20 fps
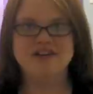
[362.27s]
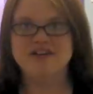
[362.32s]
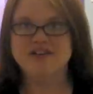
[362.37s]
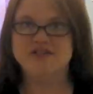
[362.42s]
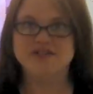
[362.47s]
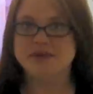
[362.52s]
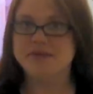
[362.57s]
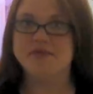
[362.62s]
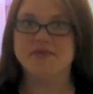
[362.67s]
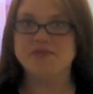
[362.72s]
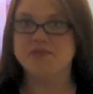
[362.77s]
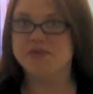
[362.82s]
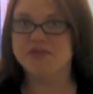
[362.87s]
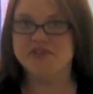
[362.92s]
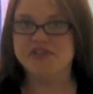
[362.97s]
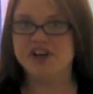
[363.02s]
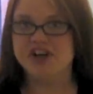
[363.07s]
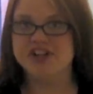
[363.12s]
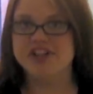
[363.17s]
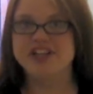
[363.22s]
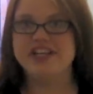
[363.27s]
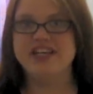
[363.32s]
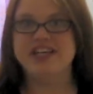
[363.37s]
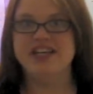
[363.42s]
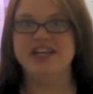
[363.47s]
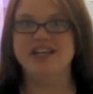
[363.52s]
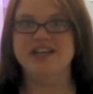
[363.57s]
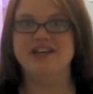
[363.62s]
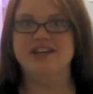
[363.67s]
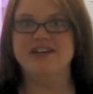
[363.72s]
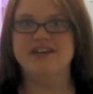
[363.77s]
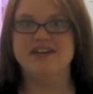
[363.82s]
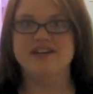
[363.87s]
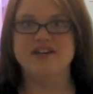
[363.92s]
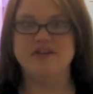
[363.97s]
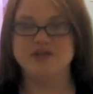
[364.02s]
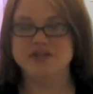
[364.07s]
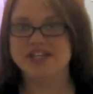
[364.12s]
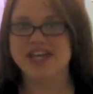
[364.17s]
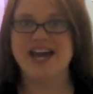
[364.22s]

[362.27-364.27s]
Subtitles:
some of them were falling, and there's